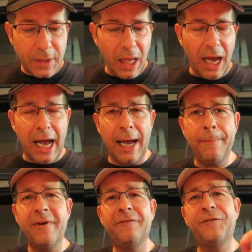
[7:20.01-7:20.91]

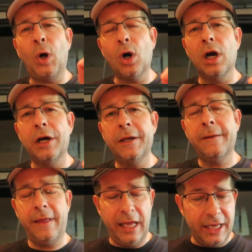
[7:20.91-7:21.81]
um,
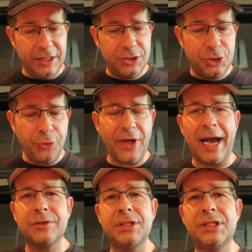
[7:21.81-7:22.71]
Ford in
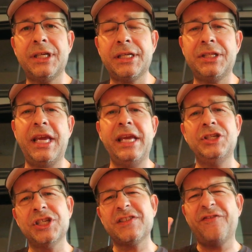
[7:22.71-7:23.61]

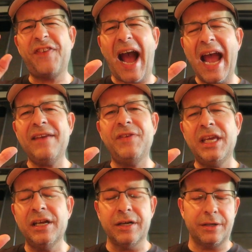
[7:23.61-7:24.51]
2016, just five
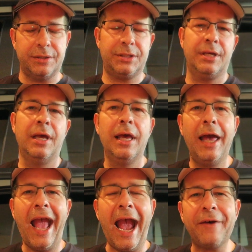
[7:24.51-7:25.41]
years
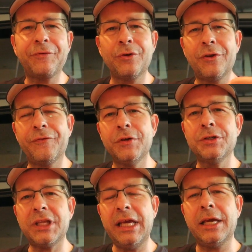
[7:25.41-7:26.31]
after the
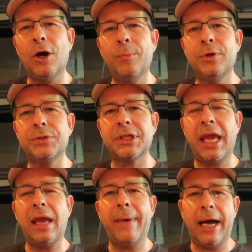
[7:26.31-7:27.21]
first EcoBoost
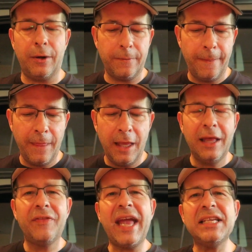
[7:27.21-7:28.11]
came out,
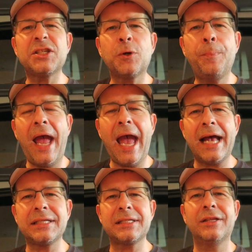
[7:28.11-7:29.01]
they
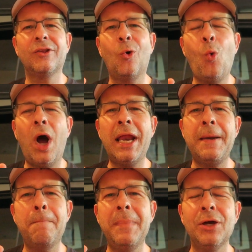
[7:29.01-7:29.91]
surpassed the
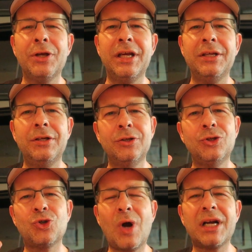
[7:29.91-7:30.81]
1 million
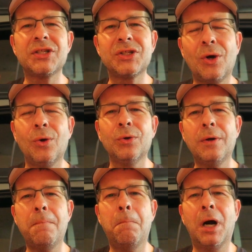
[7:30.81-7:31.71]
truck
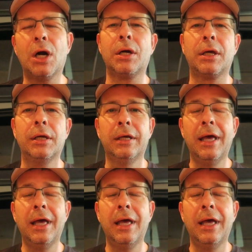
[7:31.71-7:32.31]
sold mark.